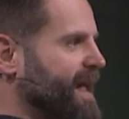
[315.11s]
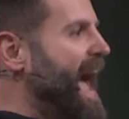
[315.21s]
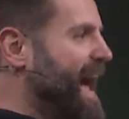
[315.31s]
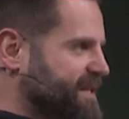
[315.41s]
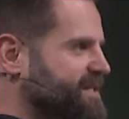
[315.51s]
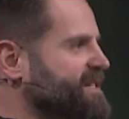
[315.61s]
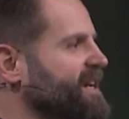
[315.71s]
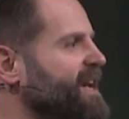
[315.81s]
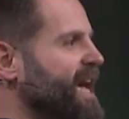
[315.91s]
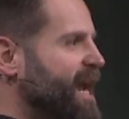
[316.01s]

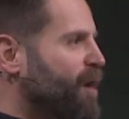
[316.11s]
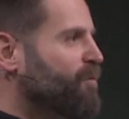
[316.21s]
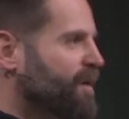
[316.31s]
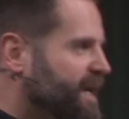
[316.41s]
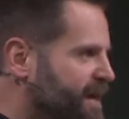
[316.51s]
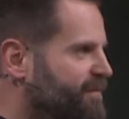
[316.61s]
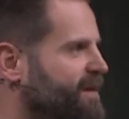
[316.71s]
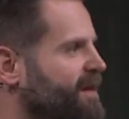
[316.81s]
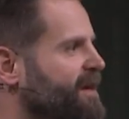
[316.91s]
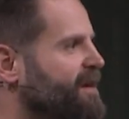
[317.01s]
Ask, and I will give
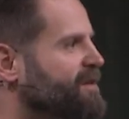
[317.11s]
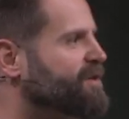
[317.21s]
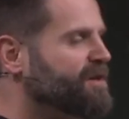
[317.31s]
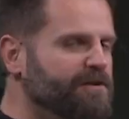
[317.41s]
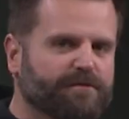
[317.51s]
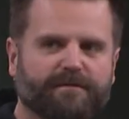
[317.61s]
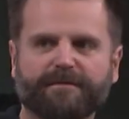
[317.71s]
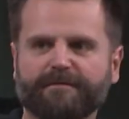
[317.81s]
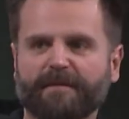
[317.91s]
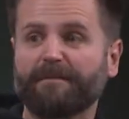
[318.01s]
it to you."
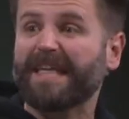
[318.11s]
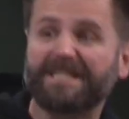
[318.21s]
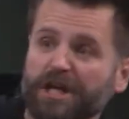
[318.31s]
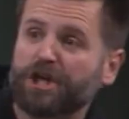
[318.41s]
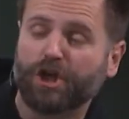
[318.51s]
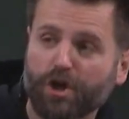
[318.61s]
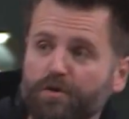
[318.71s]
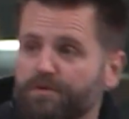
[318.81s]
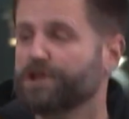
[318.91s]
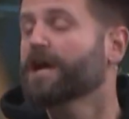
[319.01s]
I mean, that's a
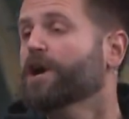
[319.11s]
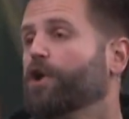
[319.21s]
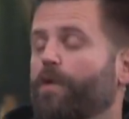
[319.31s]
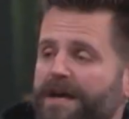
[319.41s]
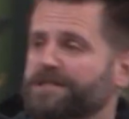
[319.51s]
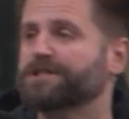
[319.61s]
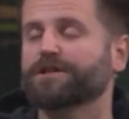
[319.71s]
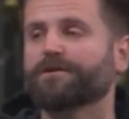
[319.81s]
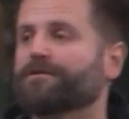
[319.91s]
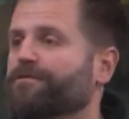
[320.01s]
huge
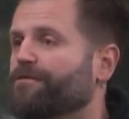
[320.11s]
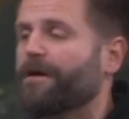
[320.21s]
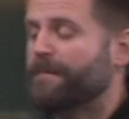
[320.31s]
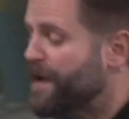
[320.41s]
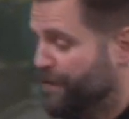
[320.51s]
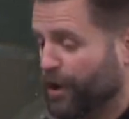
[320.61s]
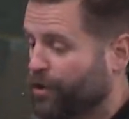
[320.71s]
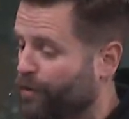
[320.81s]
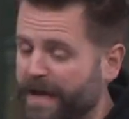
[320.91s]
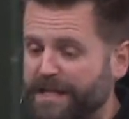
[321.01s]
question from the
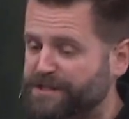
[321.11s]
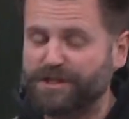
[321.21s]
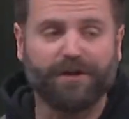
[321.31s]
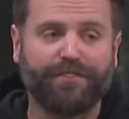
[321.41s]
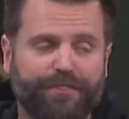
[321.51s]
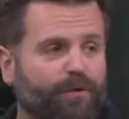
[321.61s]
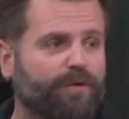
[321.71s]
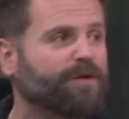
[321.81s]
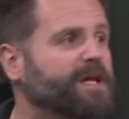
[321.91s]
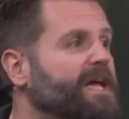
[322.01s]
greatest
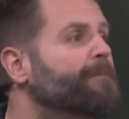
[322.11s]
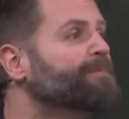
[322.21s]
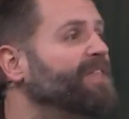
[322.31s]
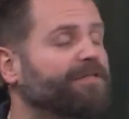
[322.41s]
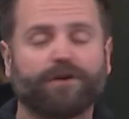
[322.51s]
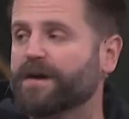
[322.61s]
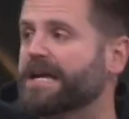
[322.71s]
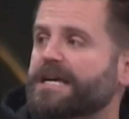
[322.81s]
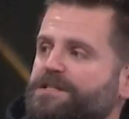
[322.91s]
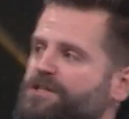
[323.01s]
authority that there is.